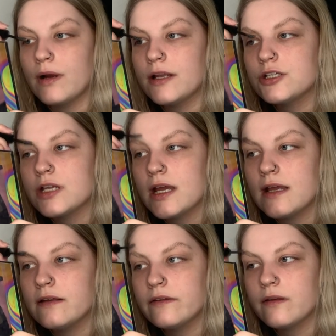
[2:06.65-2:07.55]
which
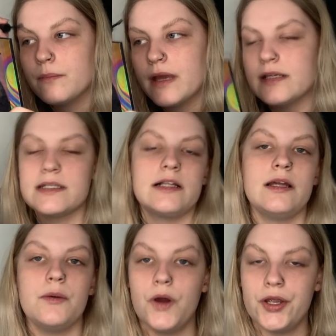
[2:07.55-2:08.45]
is
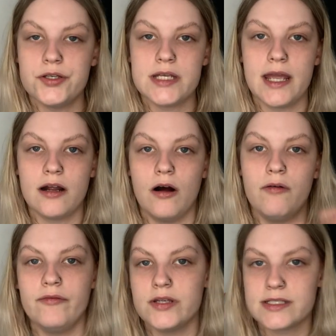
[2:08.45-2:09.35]
basically where you take
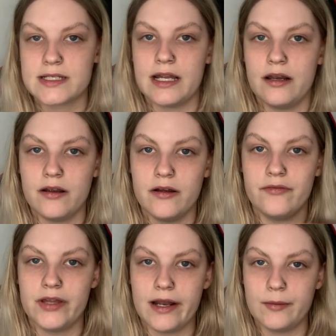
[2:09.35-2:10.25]
off the skin
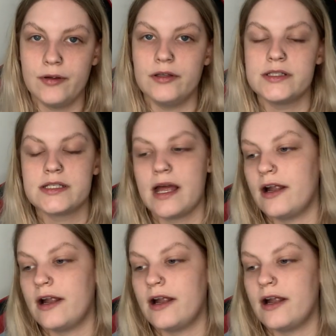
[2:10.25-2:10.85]
of the animals.